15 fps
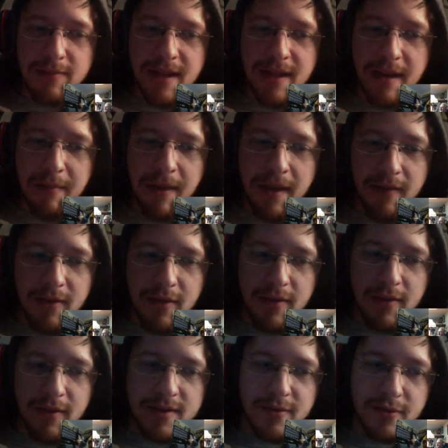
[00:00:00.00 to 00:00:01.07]
might have told this
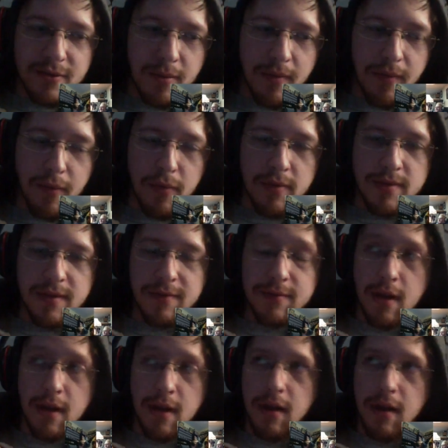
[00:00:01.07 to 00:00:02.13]
story before, so
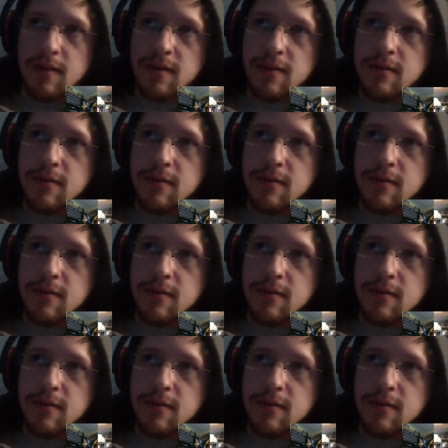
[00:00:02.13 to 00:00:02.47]
sorry, listeners.